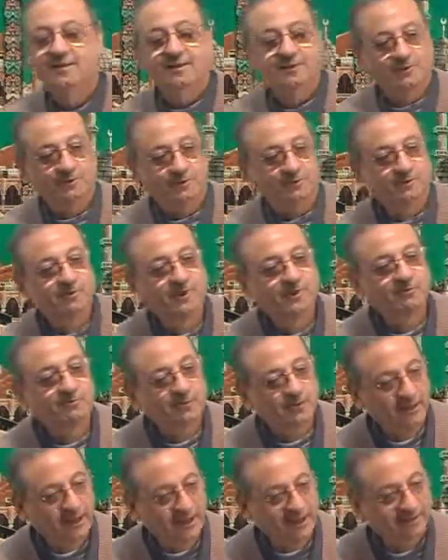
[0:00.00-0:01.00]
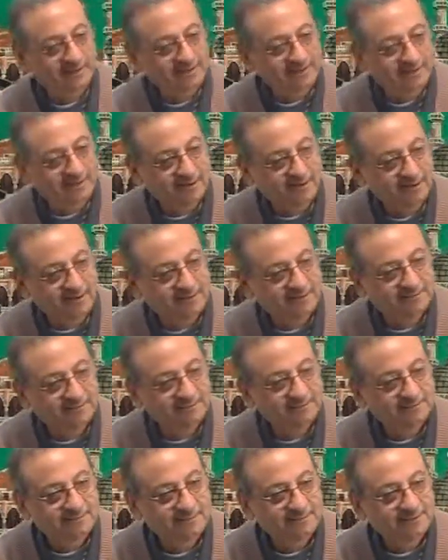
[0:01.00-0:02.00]
Do you think we had
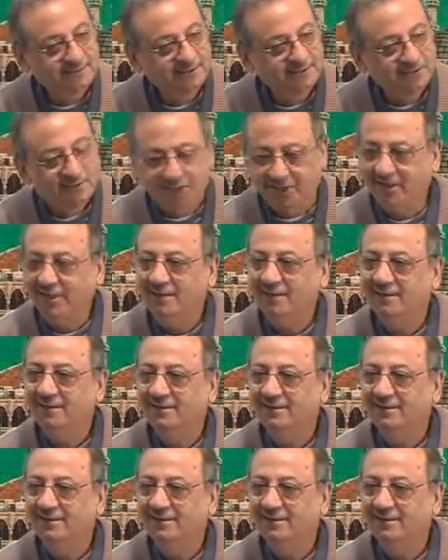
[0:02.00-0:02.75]
key?